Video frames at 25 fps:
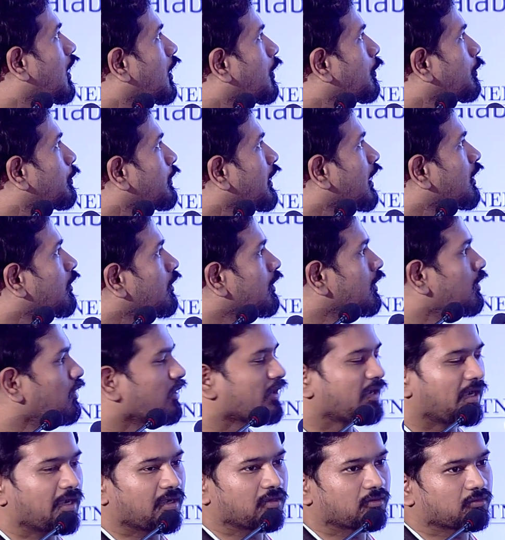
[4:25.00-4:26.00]
we are going to look
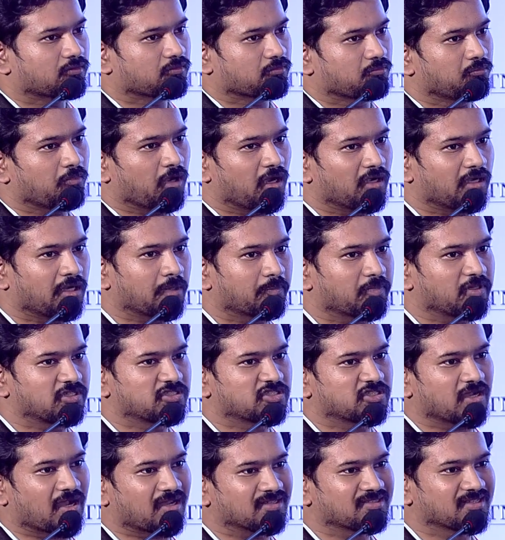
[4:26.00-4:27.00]
at multiple
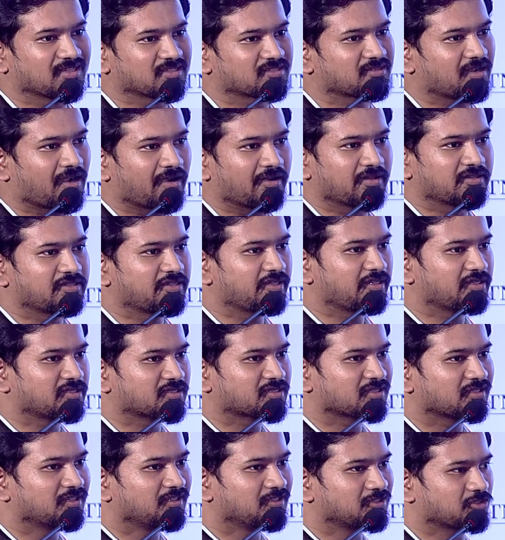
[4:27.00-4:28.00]
charging
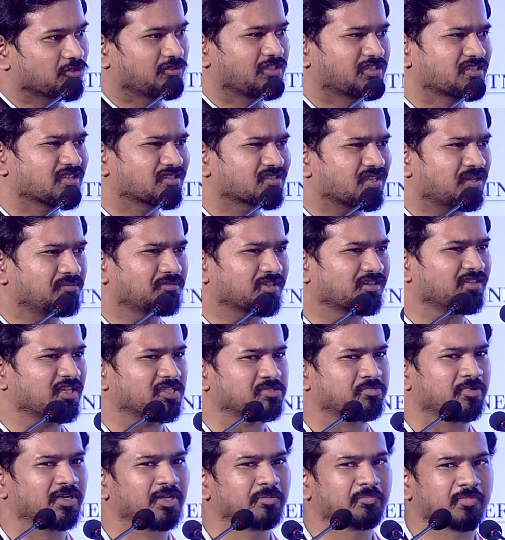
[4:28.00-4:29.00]
strategies. So this is something that's
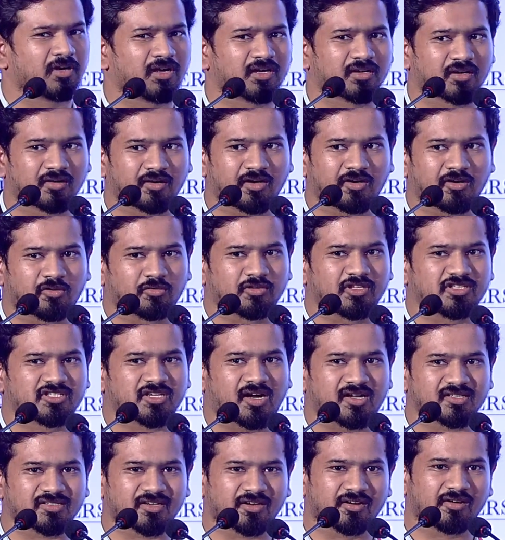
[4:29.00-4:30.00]
pretty pertinent to the
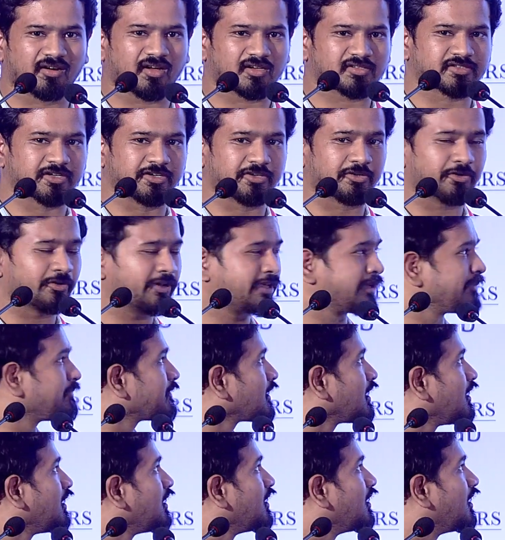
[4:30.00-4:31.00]
charging industry today.
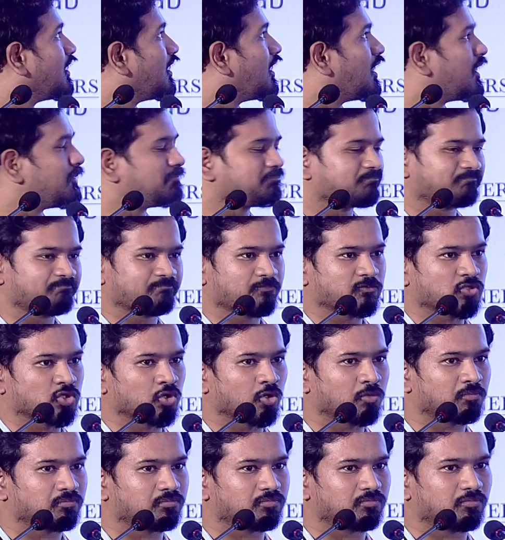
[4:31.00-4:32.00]

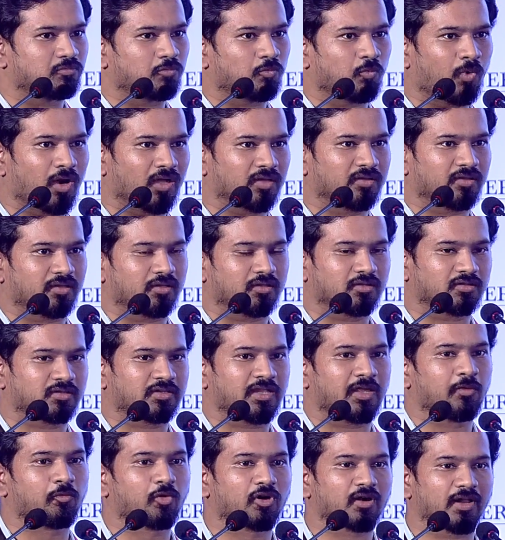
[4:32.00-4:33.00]
So one,
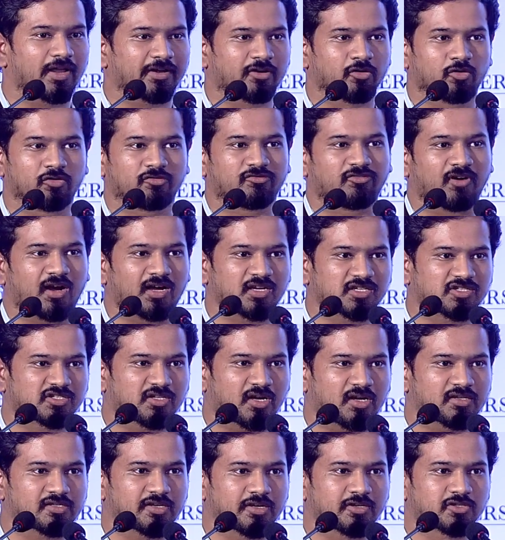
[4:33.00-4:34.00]
they would like to do fast
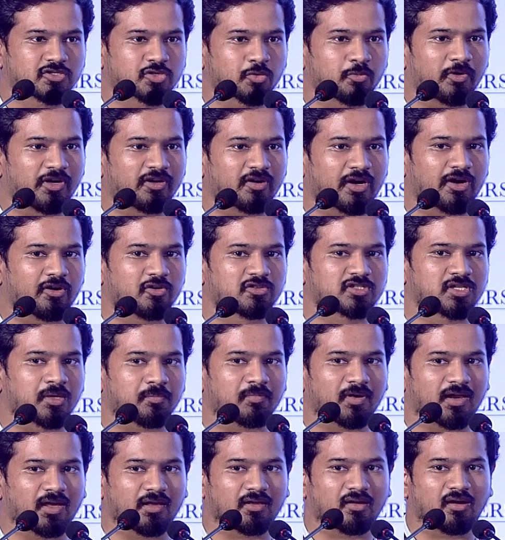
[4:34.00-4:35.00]
charging, so we try to
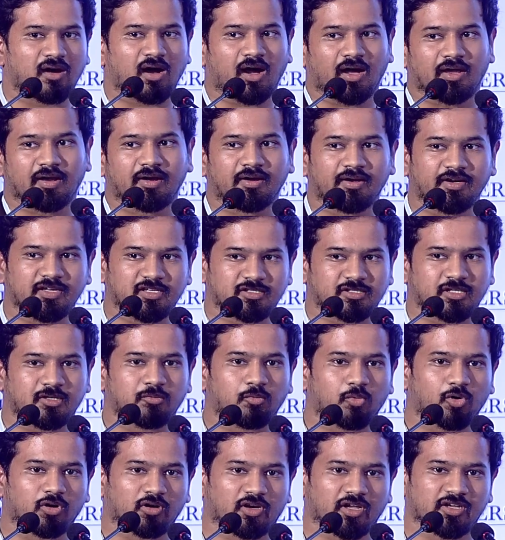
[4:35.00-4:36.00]
supply a high DC
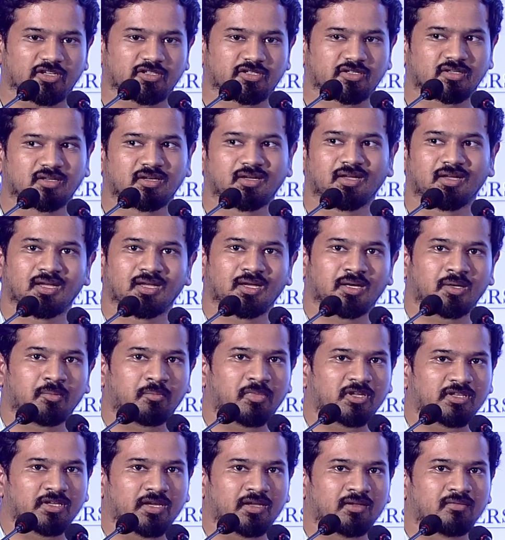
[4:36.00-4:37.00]
voltage.
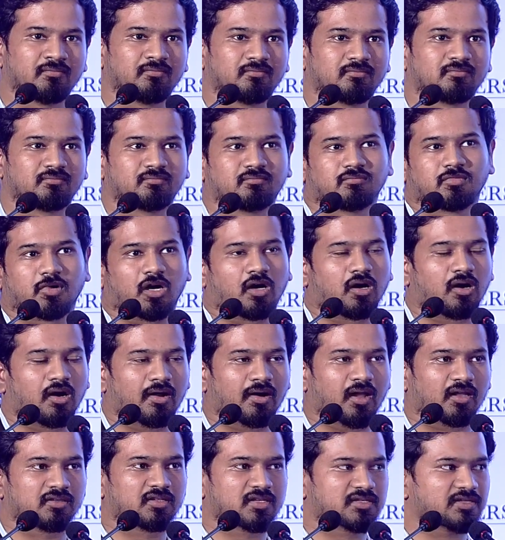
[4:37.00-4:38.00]
But then
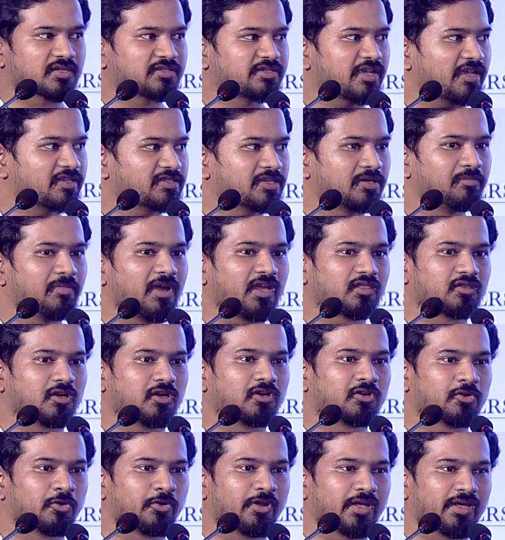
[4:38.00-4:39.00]
another suggested
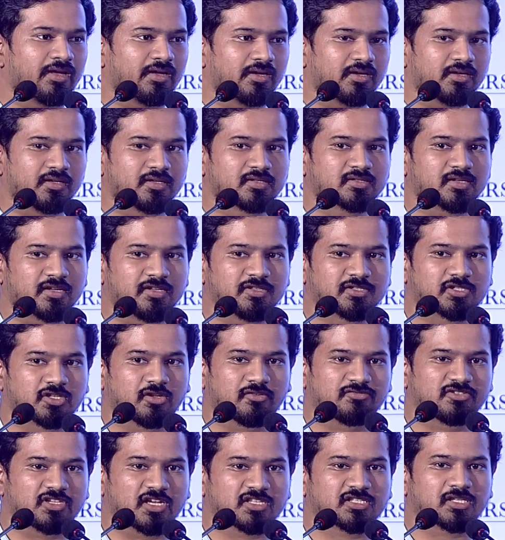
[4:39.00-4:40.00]
method today is instead
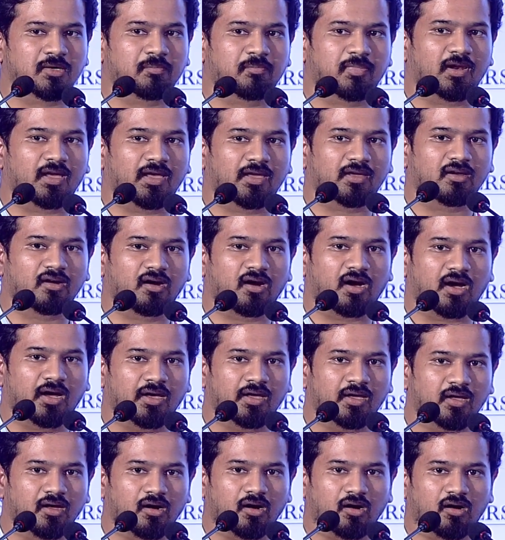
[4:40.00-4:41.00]
of just supplying a
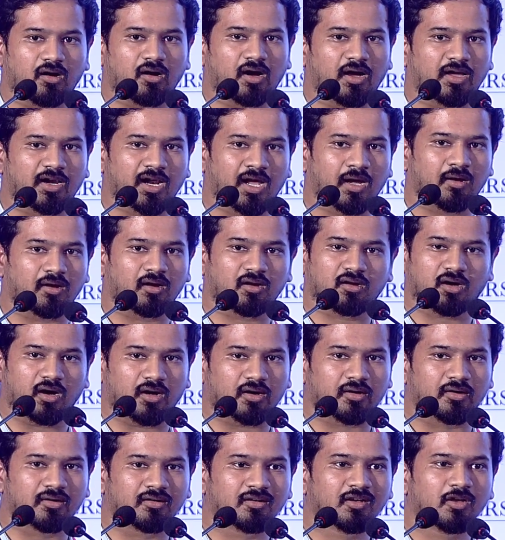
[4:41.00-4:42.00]
high
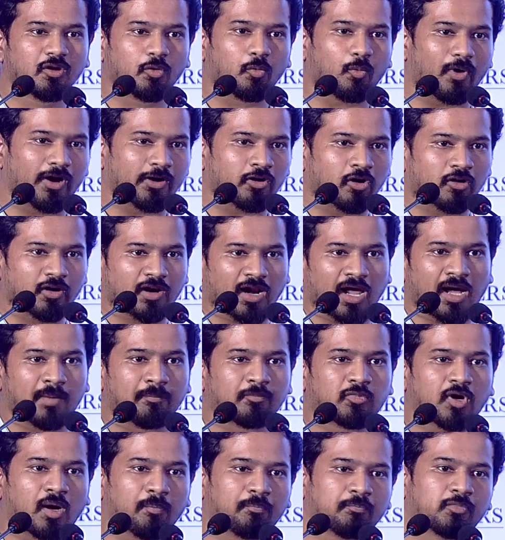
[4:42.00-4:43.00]
current, why not
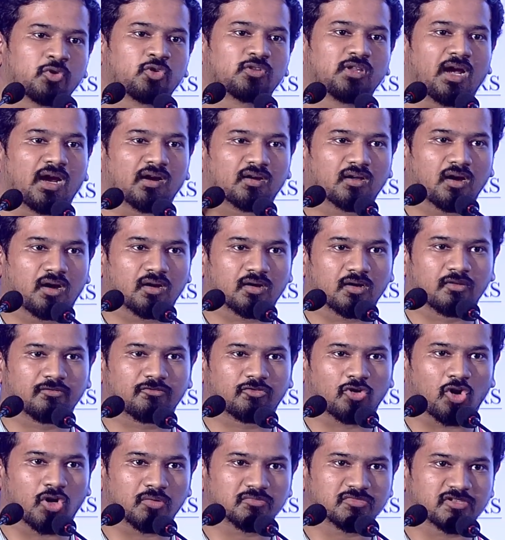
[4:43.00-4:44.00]
ramp up to that current
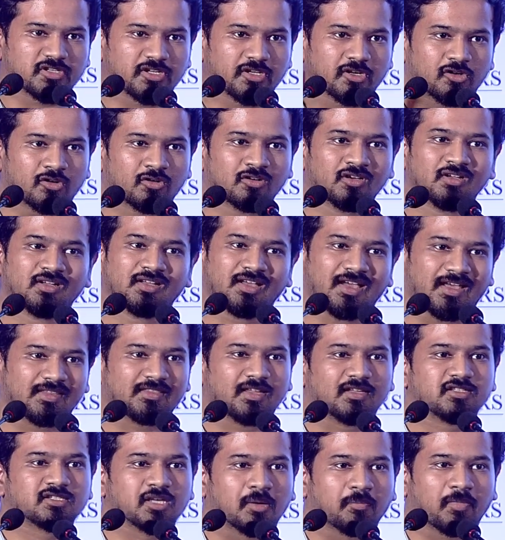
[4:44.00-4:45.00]
from 0 and
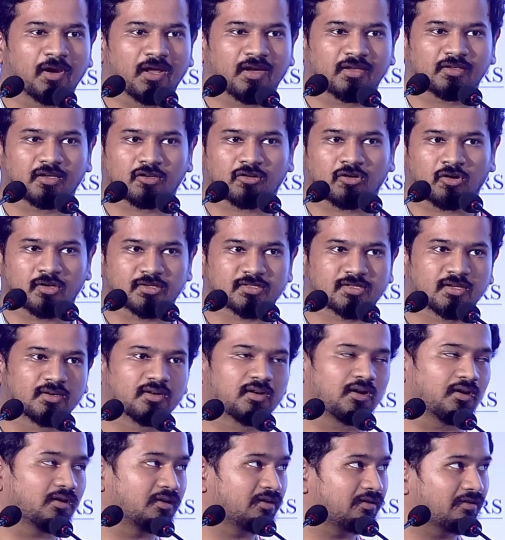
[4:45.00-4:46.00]
then supply that constant
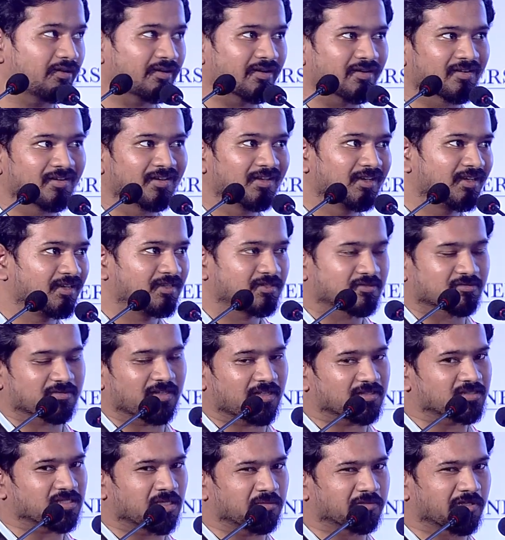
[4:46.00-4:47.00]
current rate? So
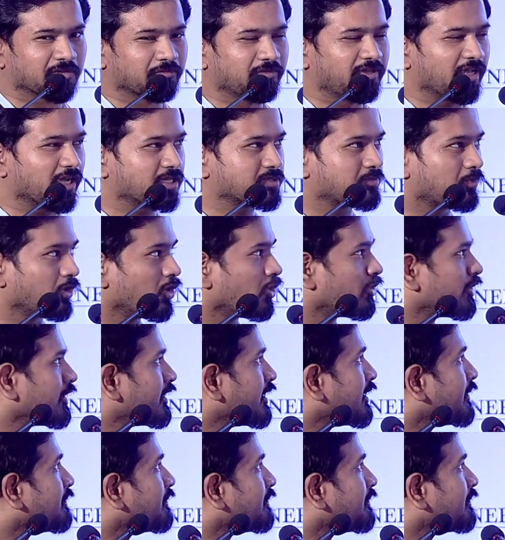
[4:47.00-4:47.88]
that's something we explored here.